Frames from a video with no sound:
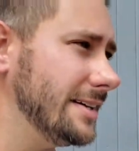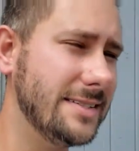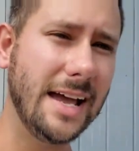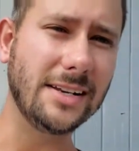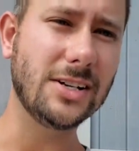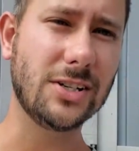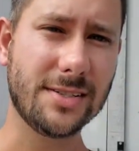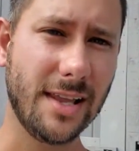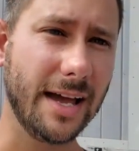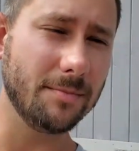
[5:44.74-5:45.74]

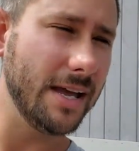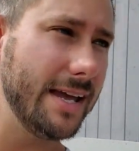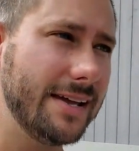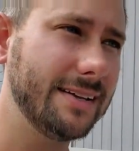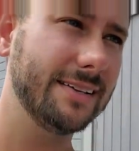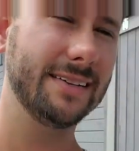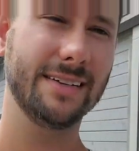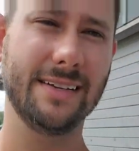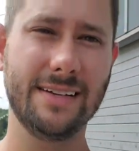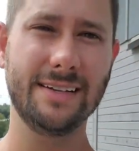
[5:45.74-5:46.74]
technicians like me.
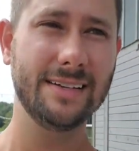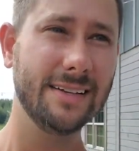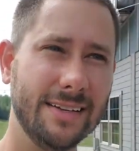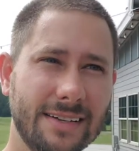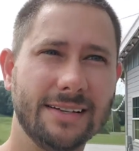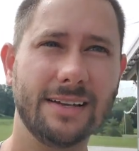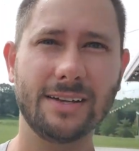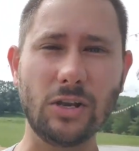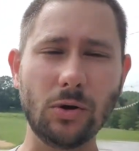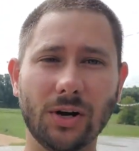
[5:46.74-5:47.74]

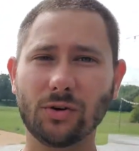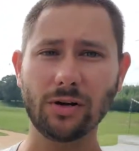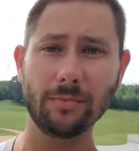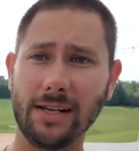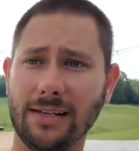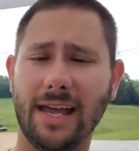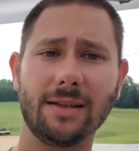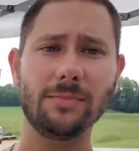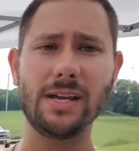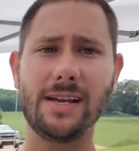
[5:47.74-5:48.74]
New equipment
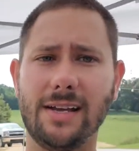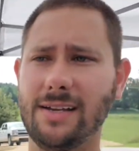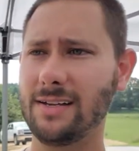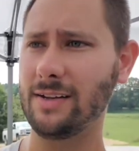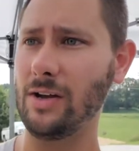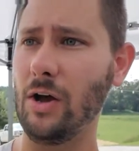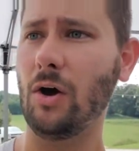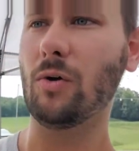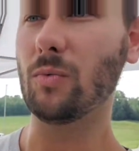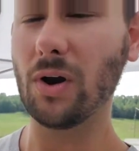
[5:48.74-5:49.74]
can be
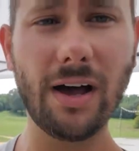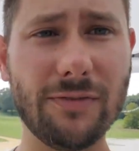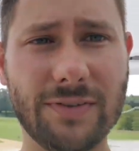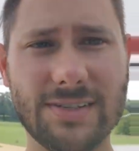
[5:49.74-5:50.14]
rough